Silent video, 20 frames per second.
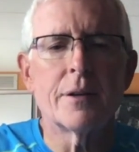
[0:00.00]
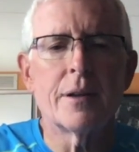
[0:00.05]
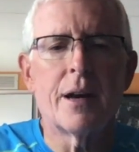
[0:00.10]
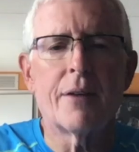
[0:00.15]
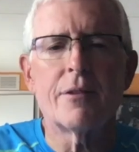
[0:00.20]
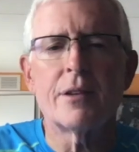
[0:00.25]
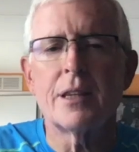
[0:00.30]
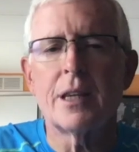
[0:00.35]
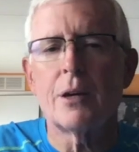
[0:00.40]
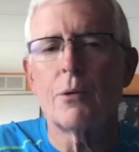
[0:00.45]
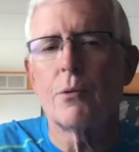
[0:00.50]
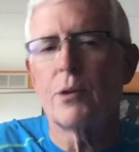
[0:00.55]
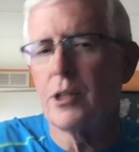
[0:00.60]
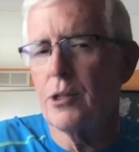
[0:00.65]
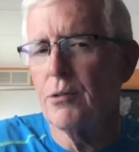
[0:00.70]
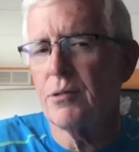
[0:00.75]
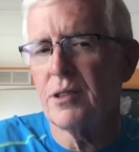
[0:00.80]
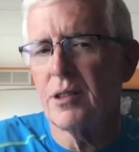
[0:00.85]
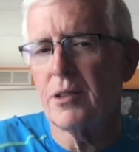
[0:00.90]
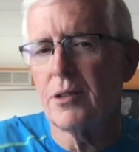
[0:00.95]
Everything we
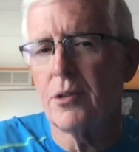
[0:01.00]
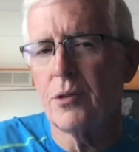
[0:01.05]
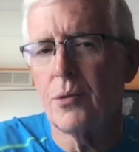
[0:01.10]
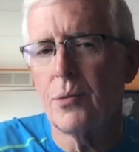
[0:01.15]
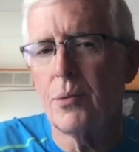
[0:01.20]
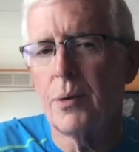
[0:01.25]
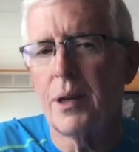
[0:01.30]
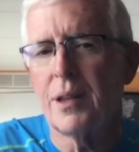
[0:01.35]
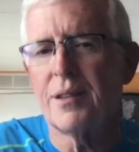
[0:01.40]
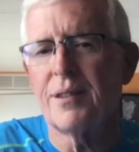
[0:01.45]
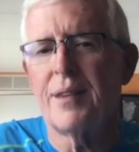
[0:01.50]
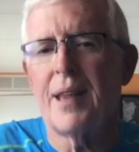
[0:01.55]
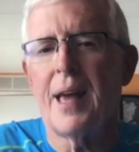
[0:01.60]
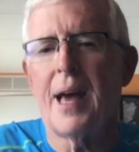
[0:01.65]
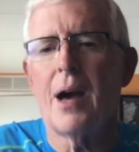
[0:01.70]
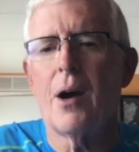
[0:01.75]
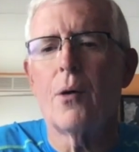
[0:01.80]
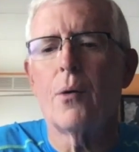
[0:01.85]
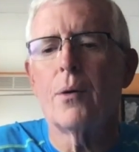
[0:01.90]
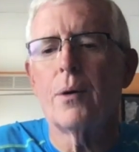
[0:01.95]
used to do is
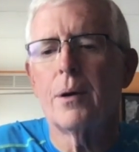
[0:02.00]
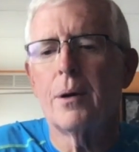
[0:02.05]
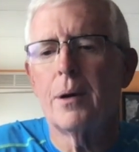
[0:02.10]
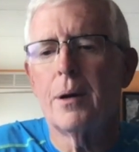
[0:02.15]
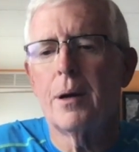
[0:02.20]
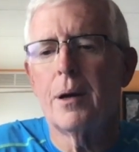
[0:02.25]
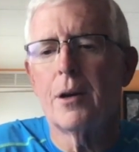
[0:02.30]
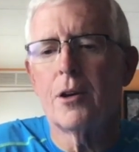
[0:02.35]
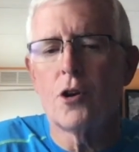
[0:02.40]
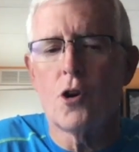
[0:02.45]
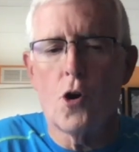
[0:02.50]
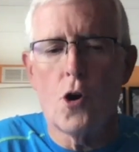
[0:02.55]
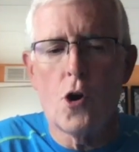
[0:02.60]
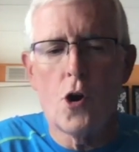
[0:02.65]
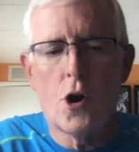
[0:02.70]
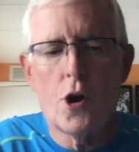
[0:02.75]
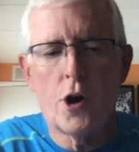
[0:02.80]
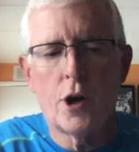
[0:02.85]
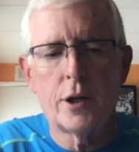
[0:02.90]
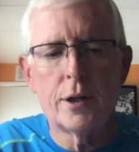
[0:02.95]
now
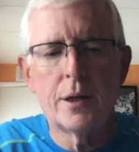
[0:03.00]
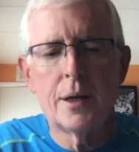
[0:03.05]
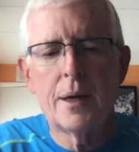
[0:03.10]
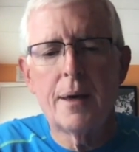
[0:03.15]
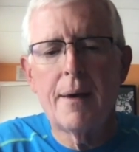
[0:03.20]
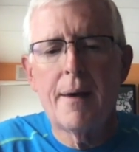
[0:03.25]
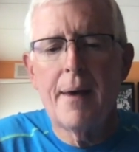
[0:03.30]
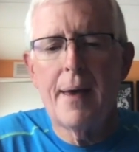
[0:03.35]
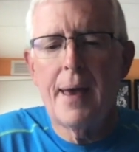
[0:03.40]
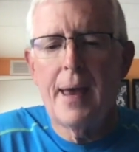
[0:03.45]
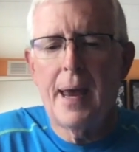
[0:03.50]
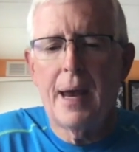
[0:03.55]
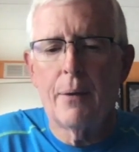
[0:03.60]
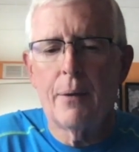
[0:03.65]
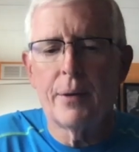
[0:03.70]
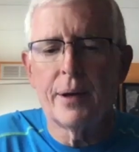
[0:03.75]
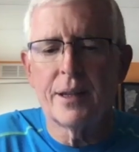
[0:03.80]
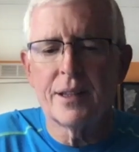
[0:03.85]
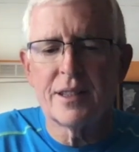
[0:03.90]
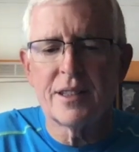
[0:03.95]
gone, and
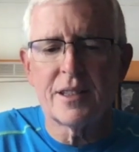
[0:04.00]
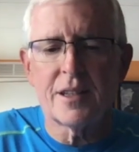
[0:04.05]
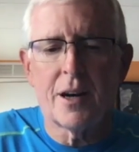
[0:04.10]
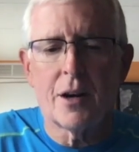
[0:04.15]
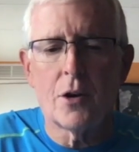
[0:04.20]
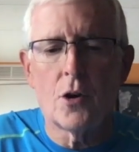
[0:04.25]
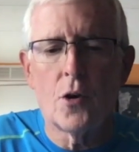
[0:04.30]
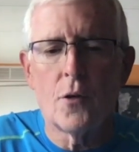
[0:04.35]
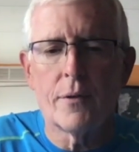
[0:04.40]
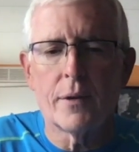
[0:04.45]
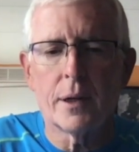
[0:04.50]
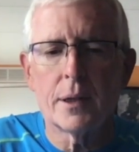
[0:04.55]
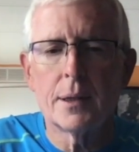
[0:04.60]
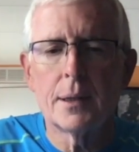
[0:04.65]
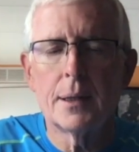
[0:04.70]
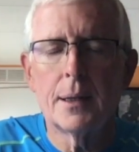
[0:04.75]
we could start over.